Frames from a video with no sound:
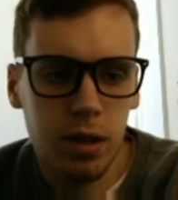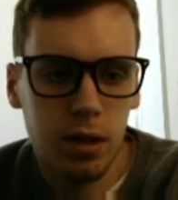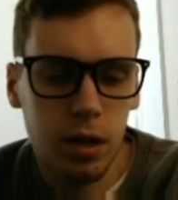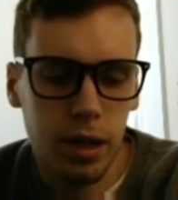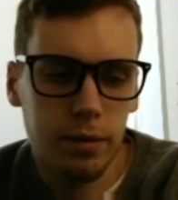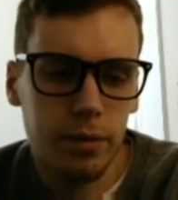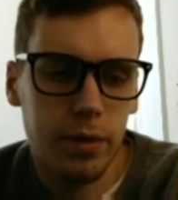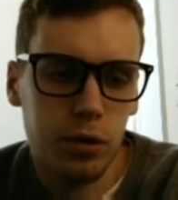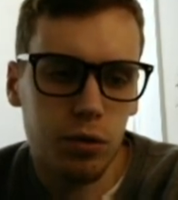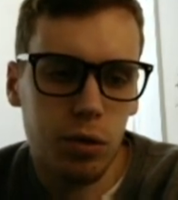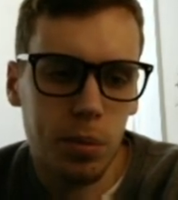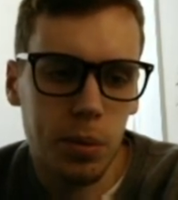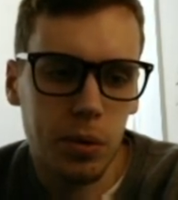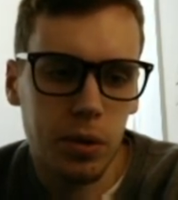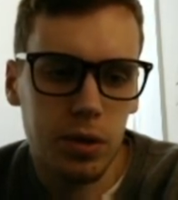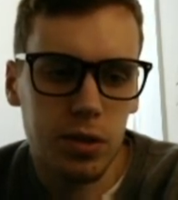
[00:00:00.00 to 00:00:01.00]
average
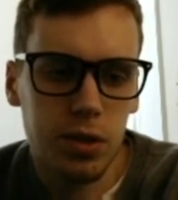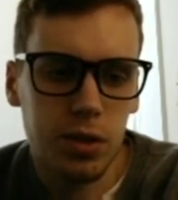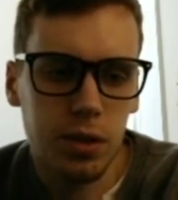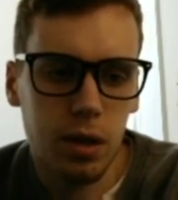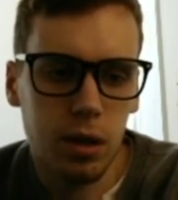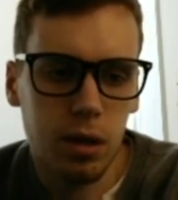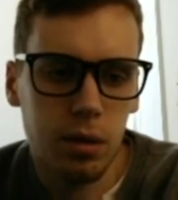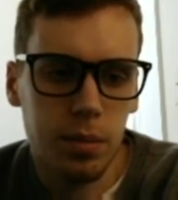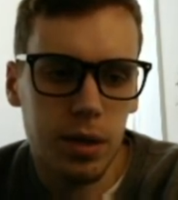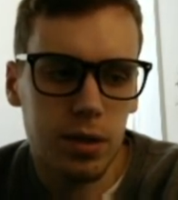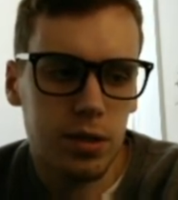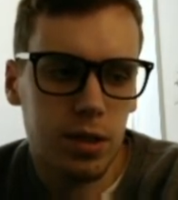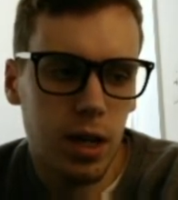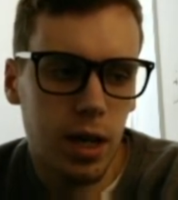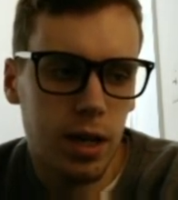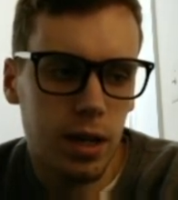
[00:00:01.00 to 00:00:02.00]
formulas
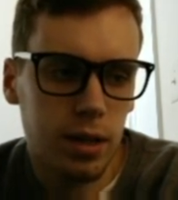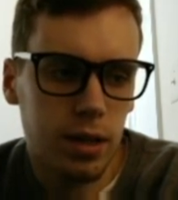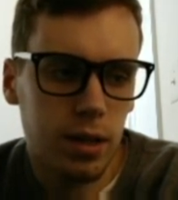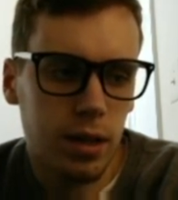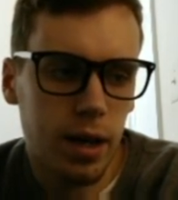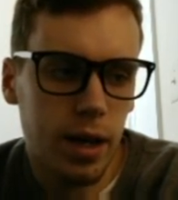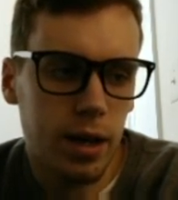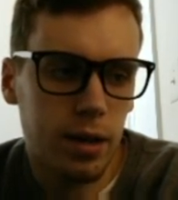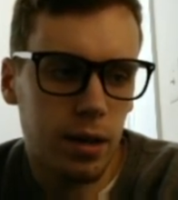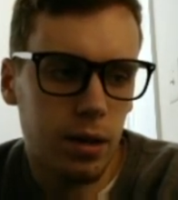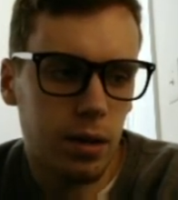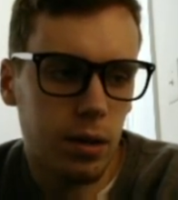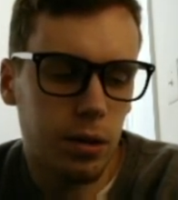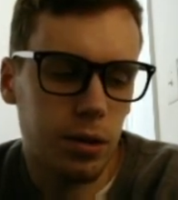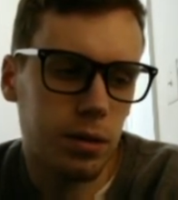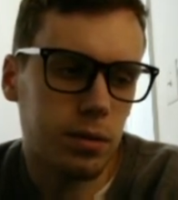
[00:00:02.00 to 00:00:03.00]
inside a
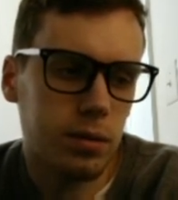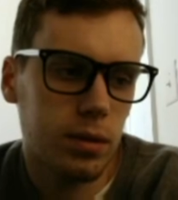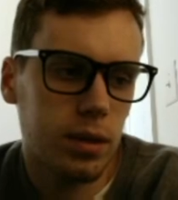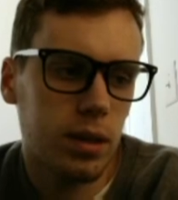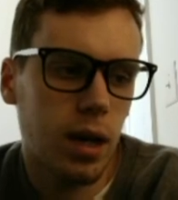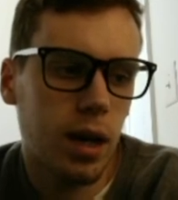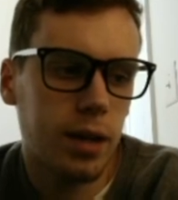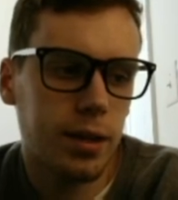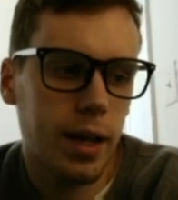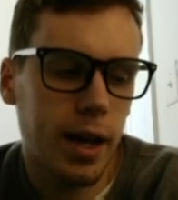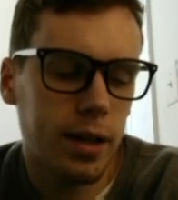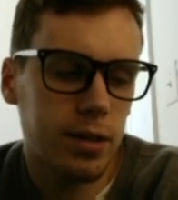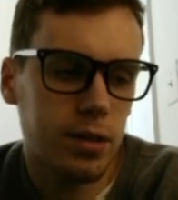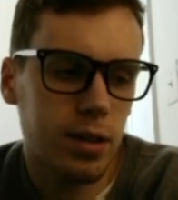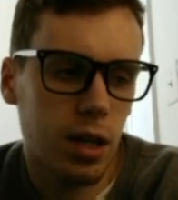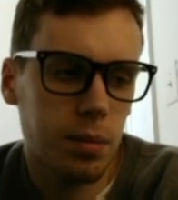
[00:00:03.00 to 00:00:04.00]

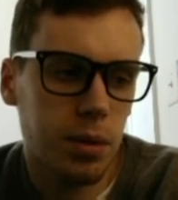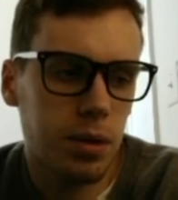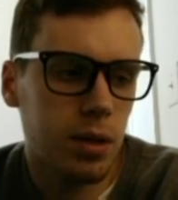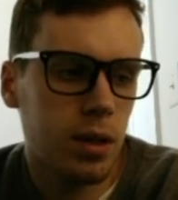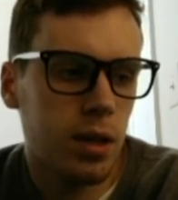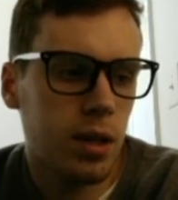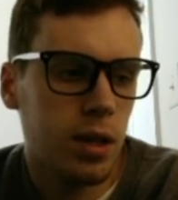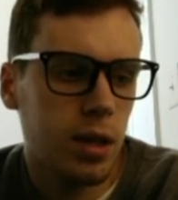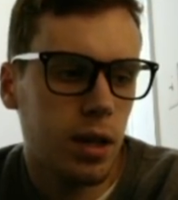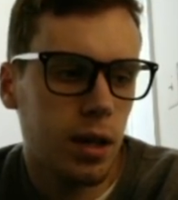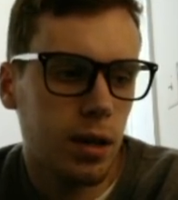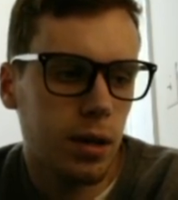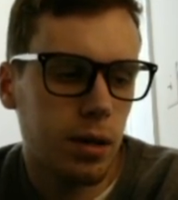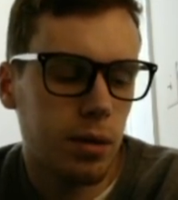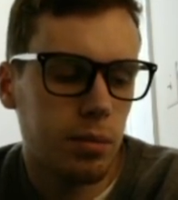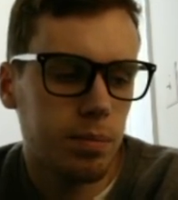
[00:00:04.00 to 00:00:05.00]
concat statement,
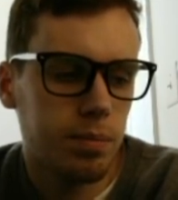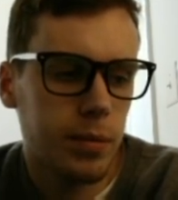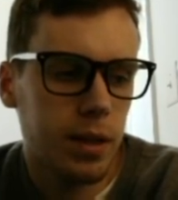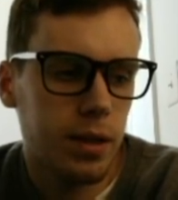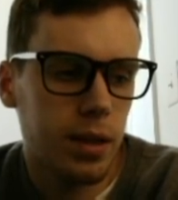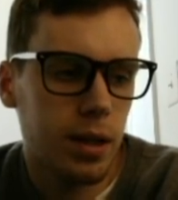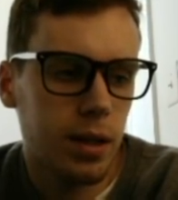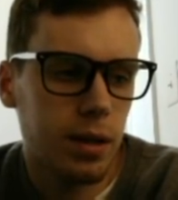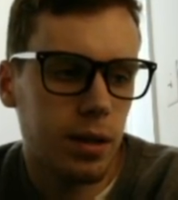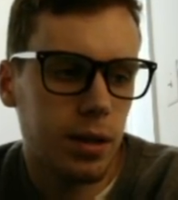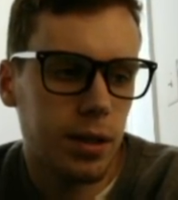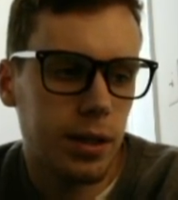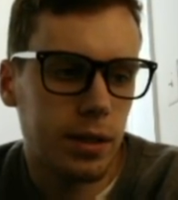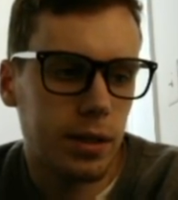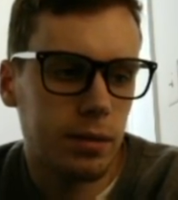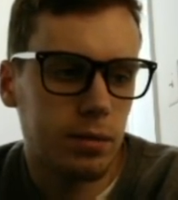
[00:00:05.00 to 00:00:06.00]
and then
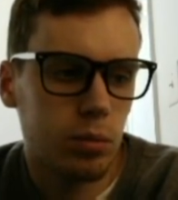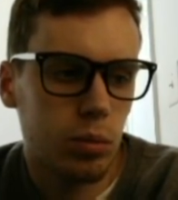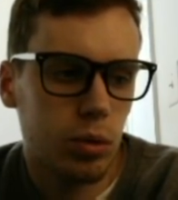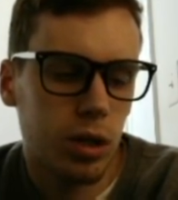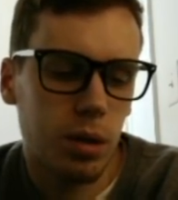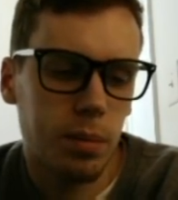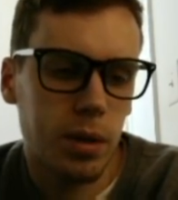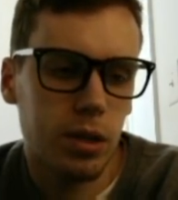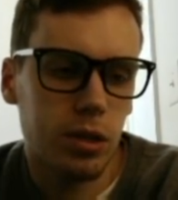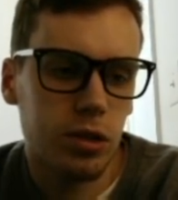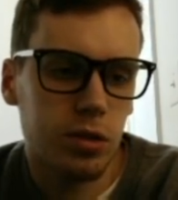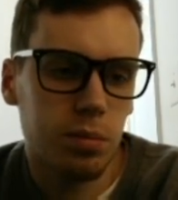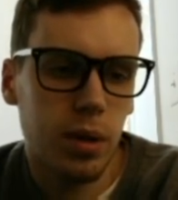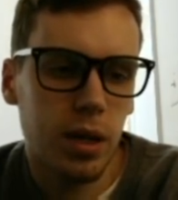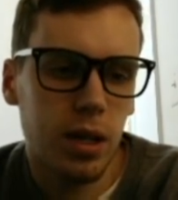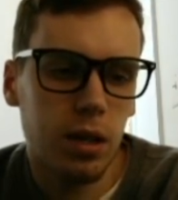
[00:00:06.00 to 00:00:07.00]
we're going to be just
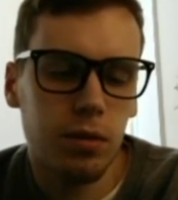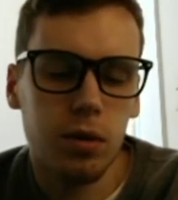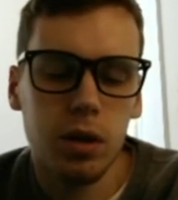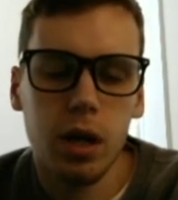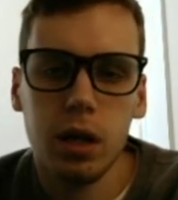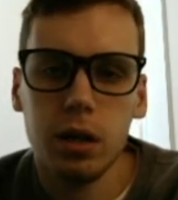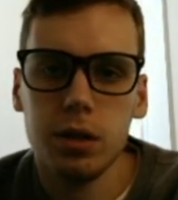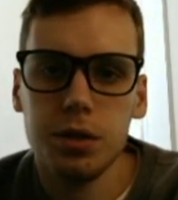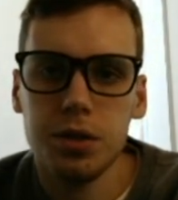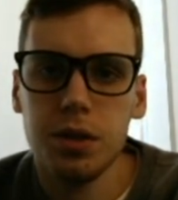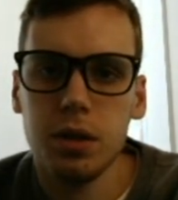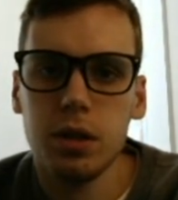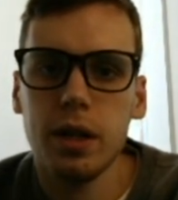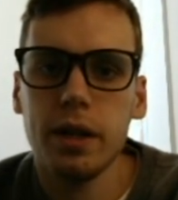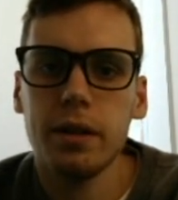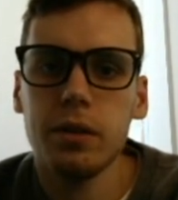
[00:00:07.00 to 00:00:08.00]
making a few
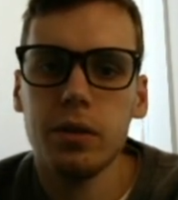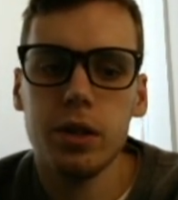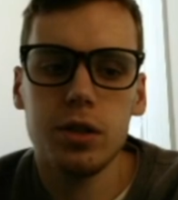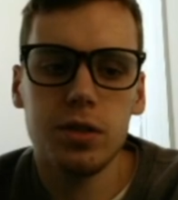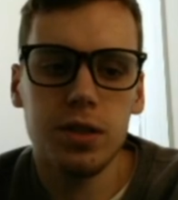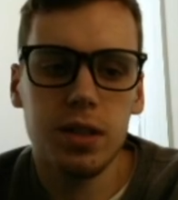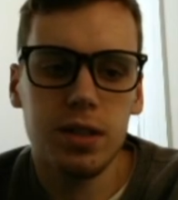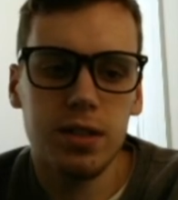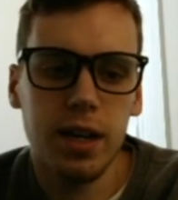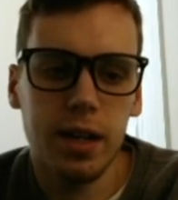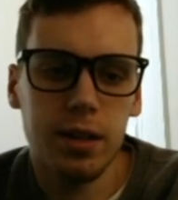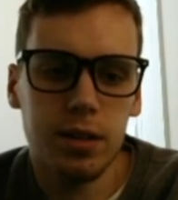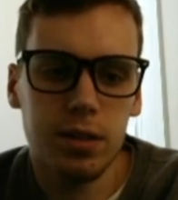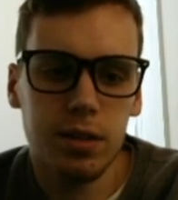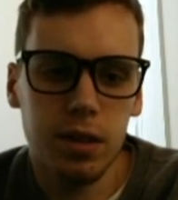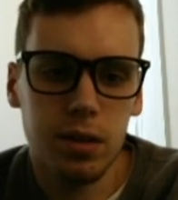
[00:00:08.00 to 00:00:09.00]
calculations inside
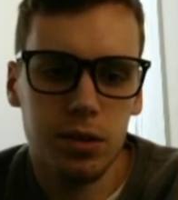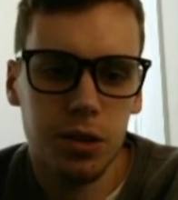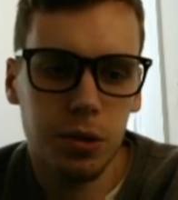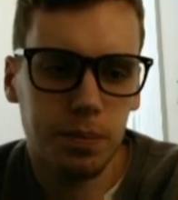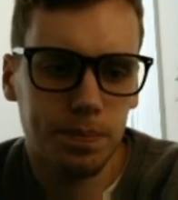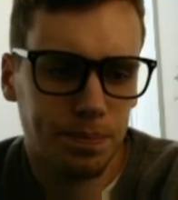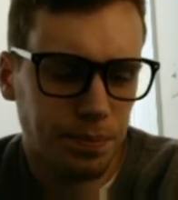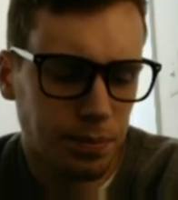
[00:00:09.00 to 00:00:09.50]
this thing. So